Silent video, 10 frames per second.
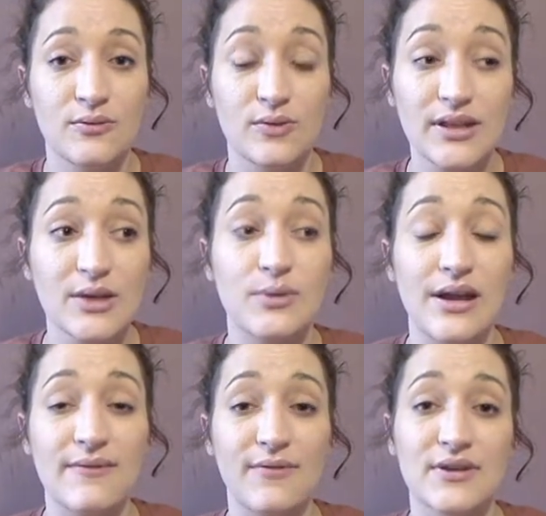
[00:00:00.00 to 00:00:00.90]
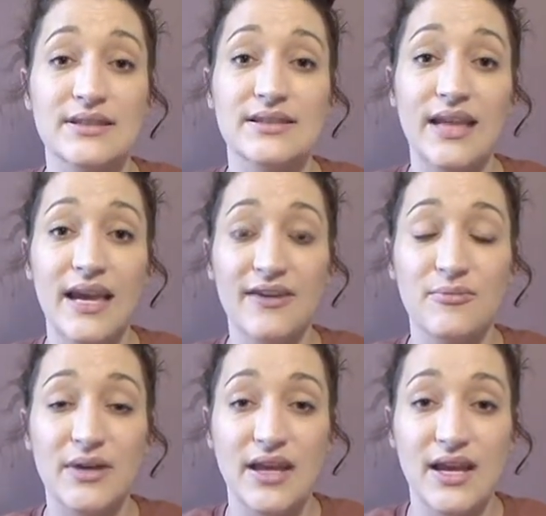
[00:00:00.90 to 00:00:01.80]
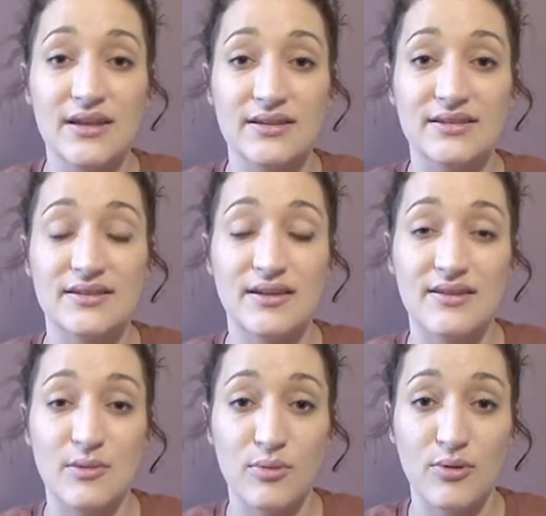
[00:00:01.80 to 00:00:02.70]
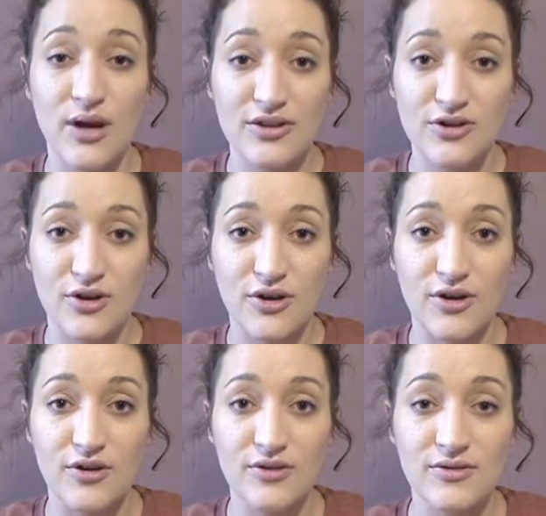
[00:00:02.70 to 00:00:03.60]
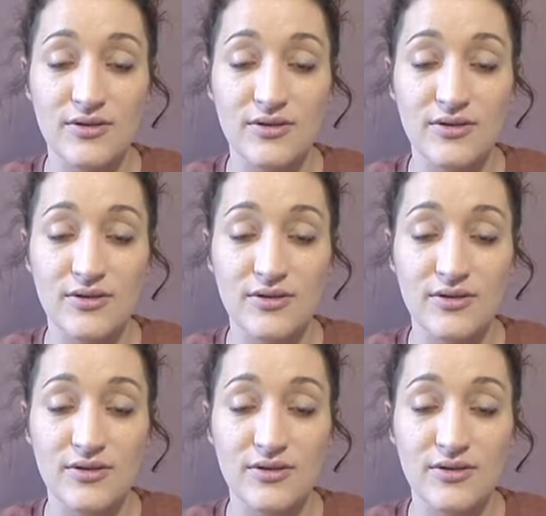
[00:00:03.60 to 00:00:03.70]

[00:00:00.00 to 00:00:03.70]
really when I first left, because the pressure,